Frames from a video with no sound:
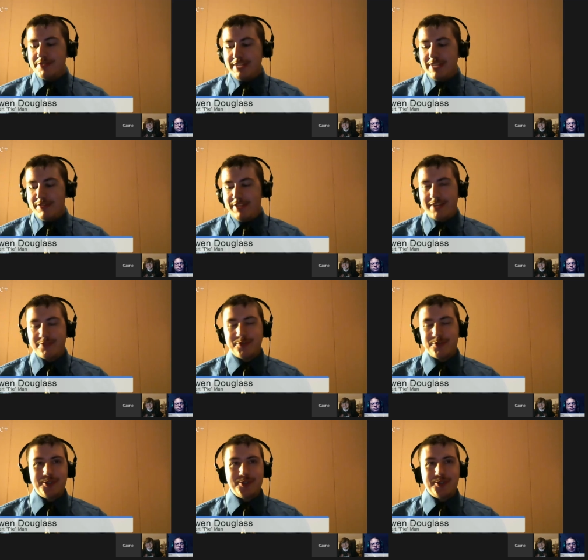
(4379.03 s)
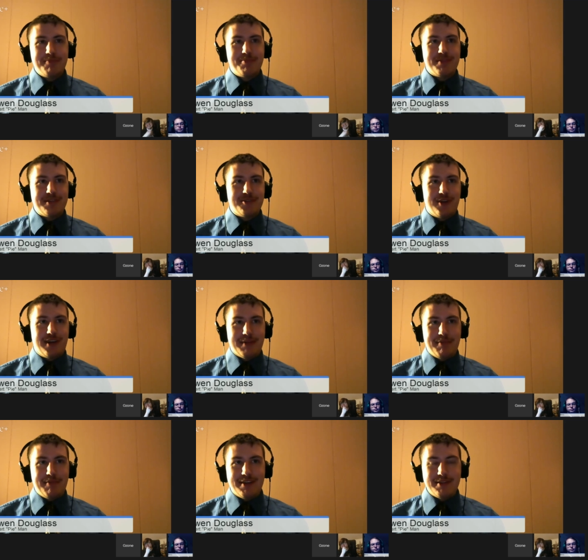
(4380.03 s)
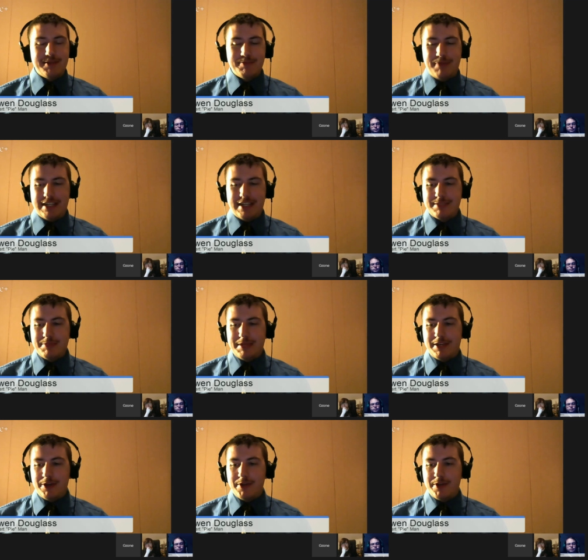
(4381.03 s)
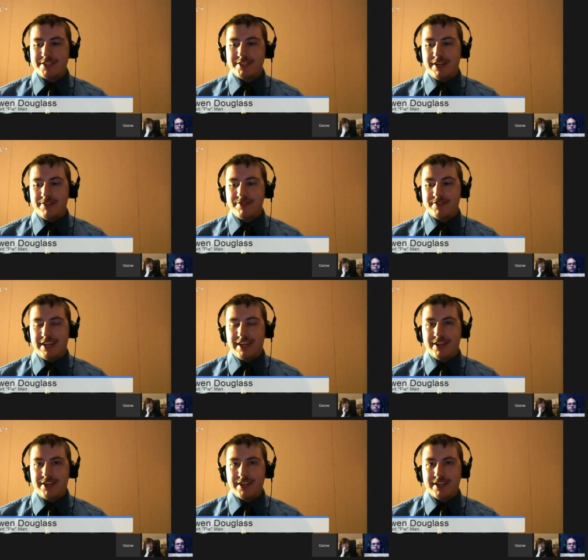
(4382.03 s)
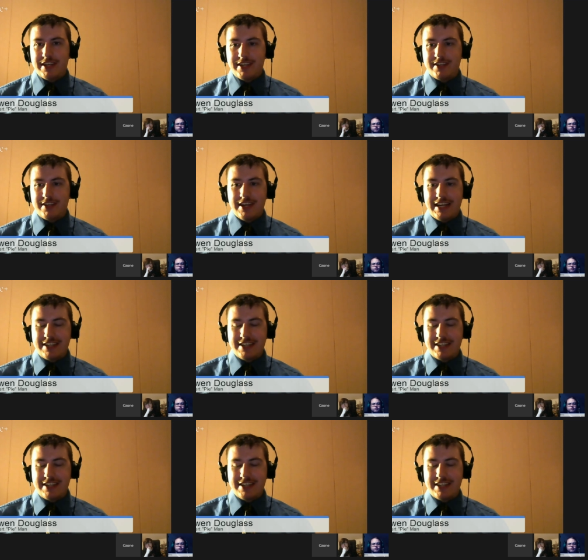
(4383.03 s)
Dave Lang's full of shit, but he's talking about possibly coding stuff that you can, like, actually